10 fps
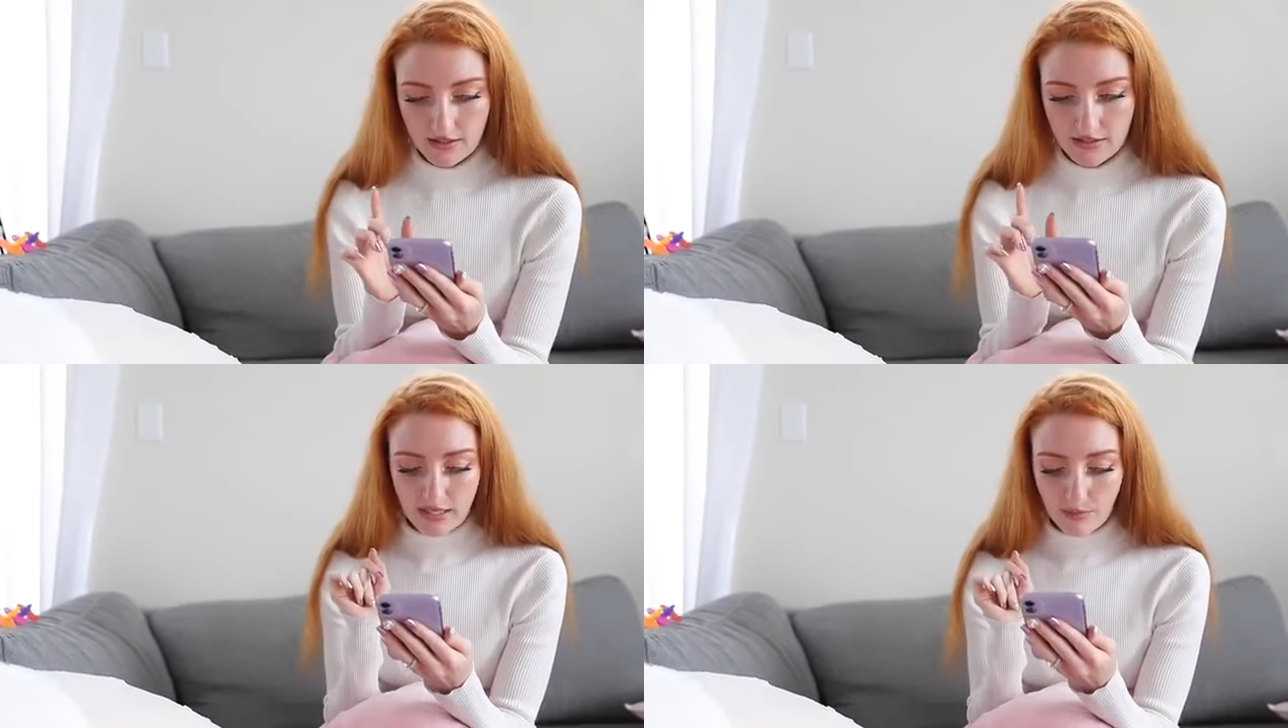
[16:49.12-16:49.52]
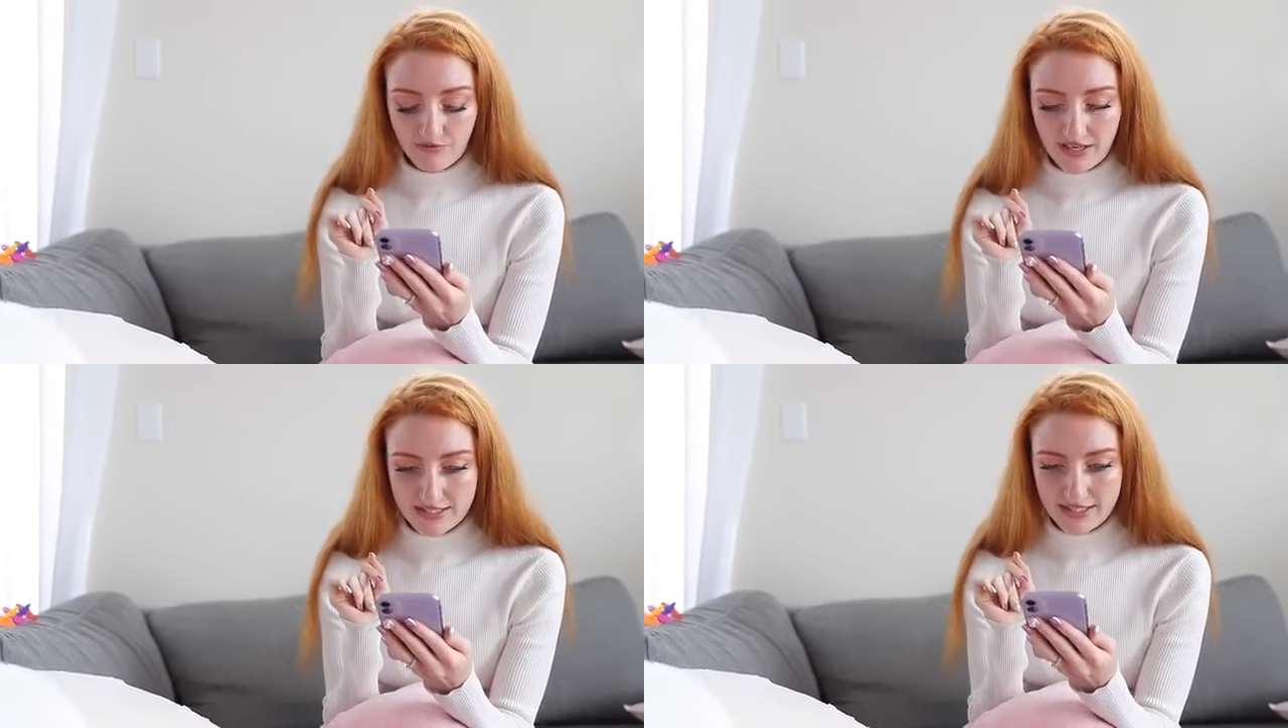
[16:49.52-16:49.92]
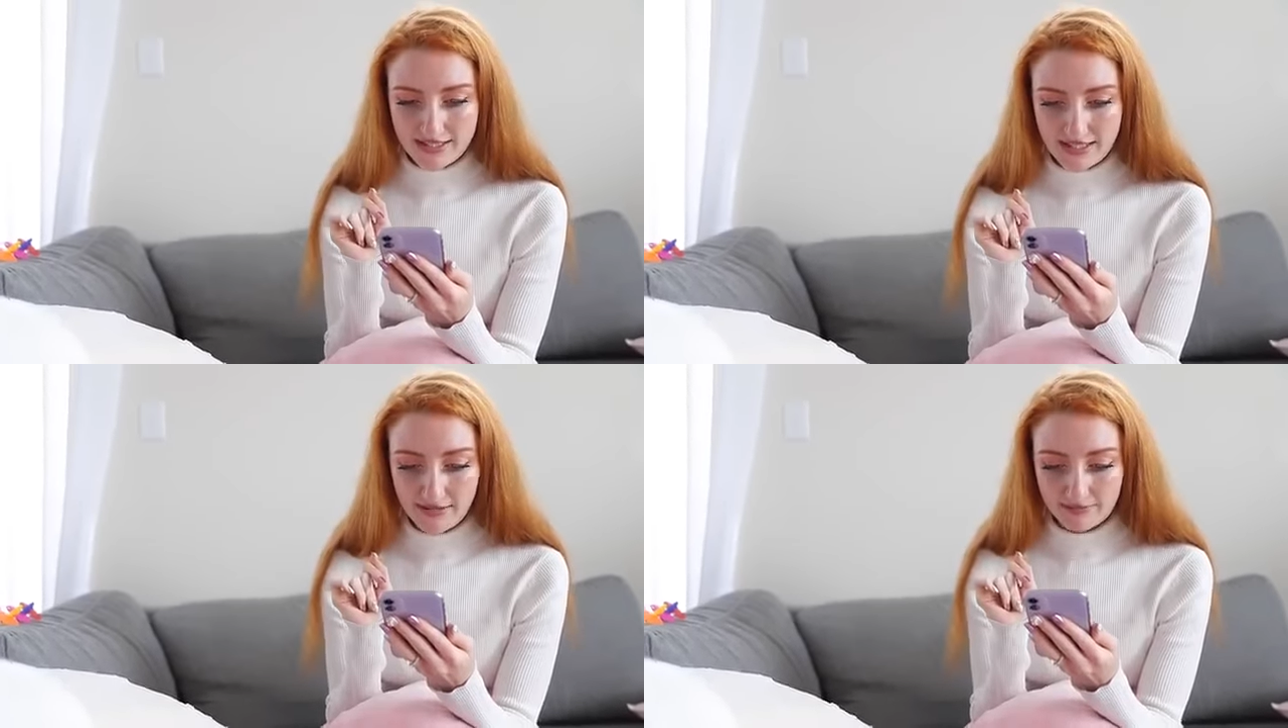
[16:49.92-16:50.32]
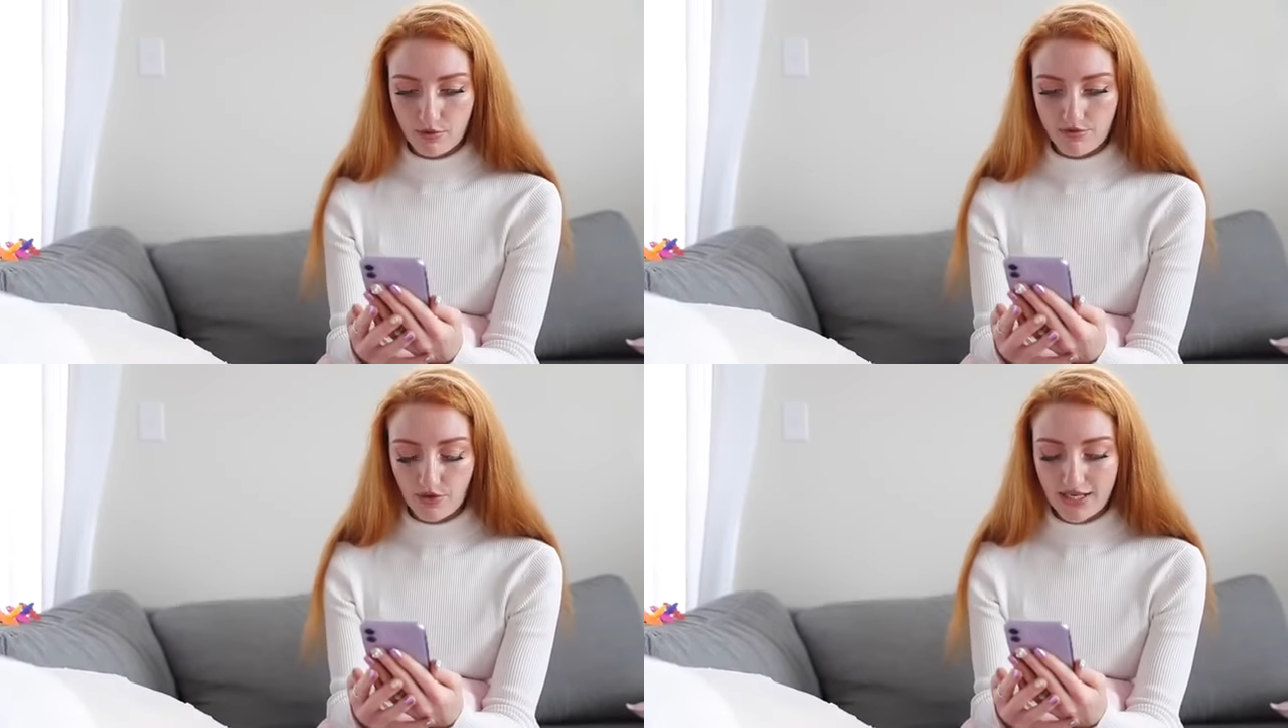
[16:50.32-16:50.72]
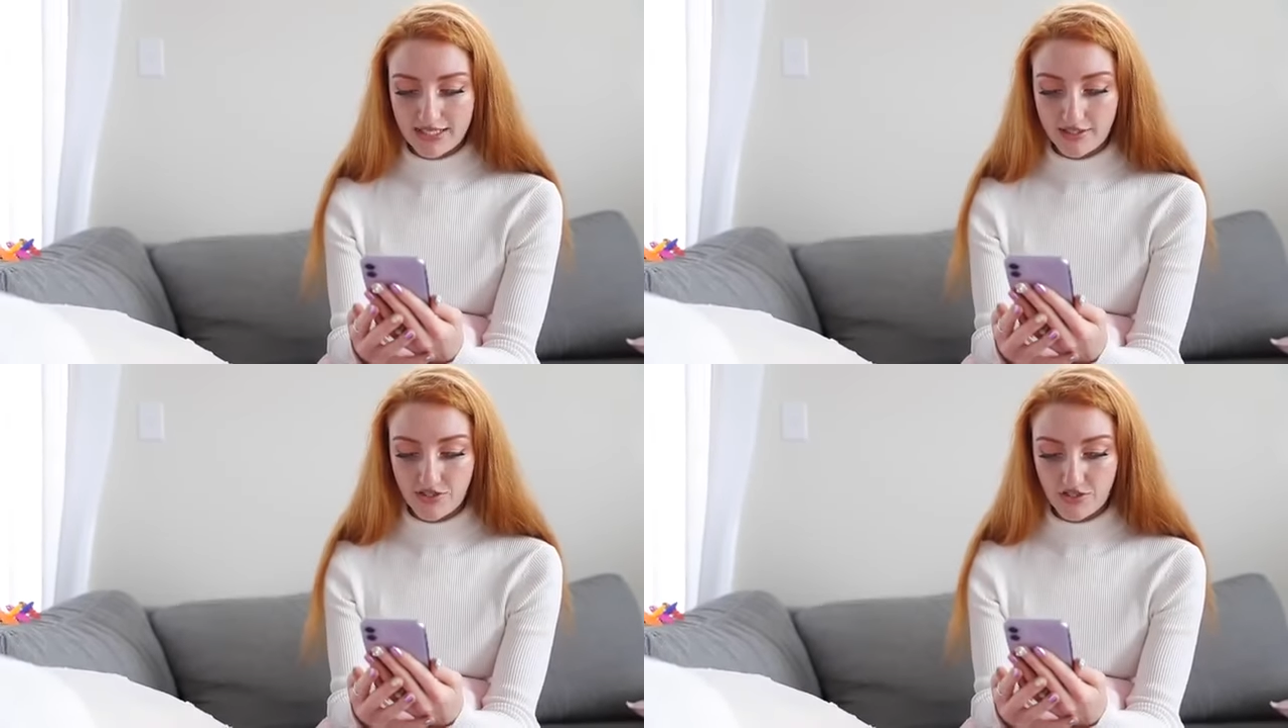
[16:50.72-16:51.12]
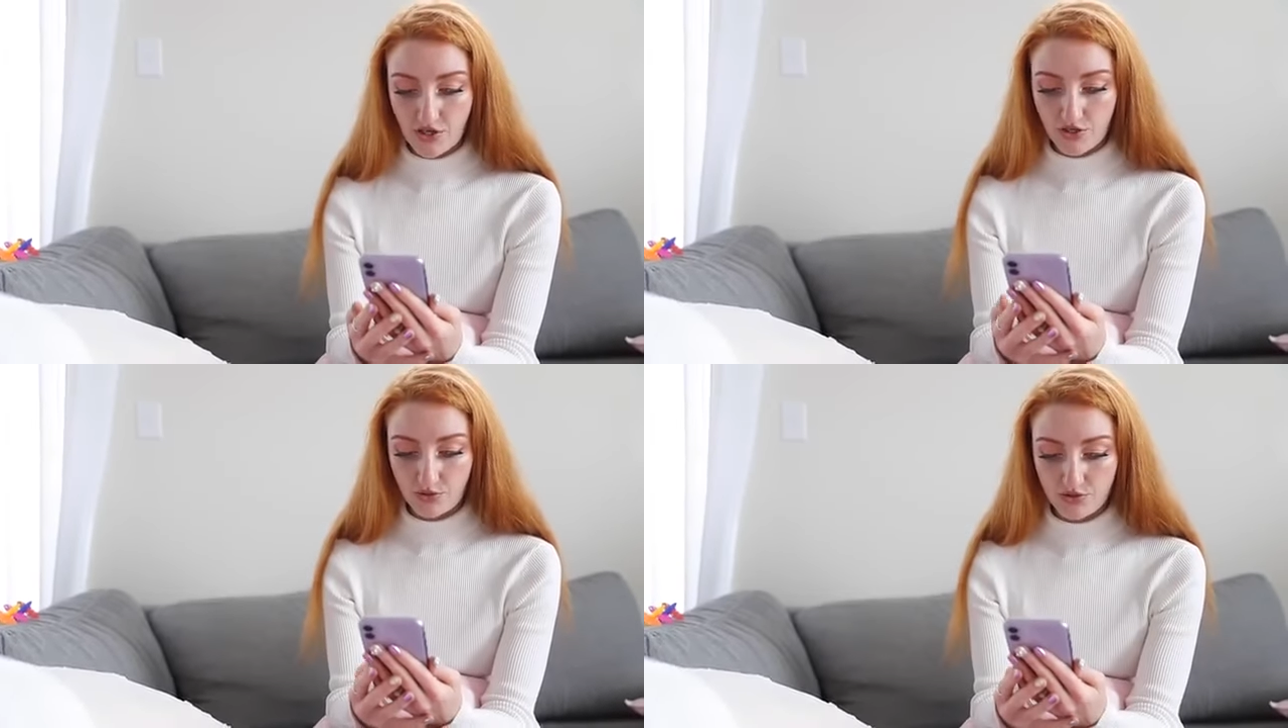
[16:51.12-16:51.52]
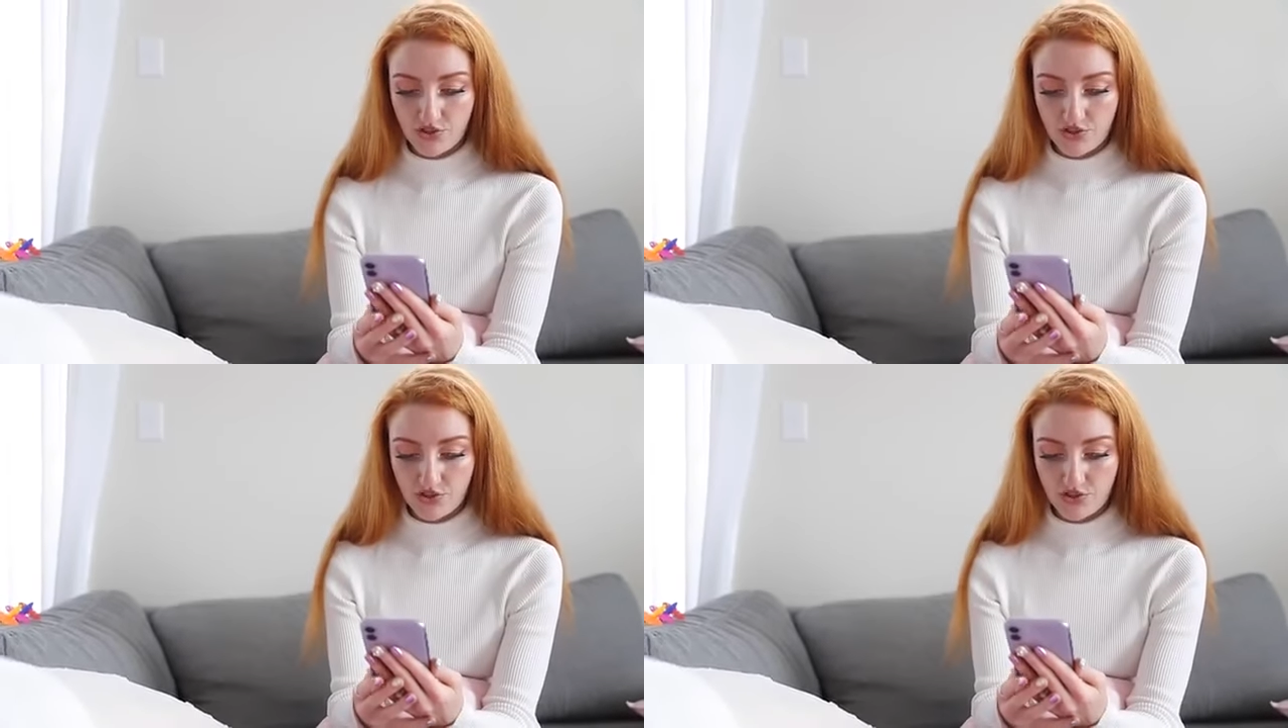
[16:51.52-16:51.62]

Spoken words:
Set up Face ID. Move your head in a circle